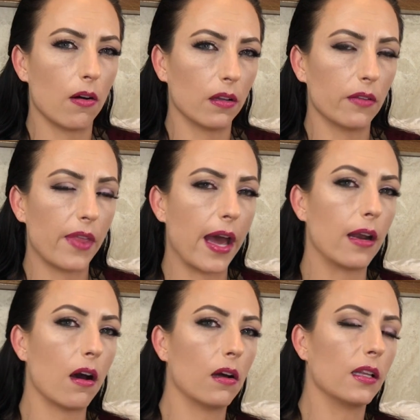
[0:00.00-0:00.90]
all of
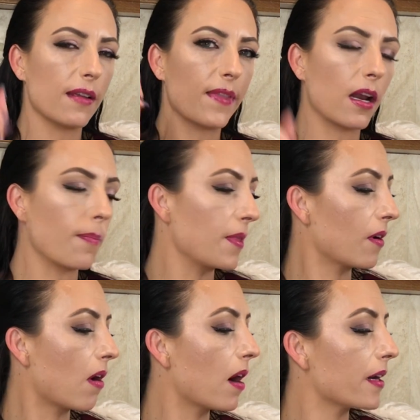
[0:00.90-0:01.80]
that, I'll leave that up in
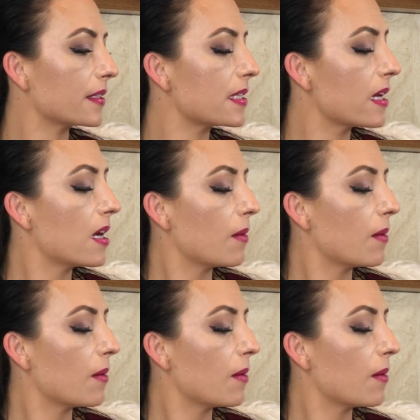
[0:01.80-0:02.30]
the cards.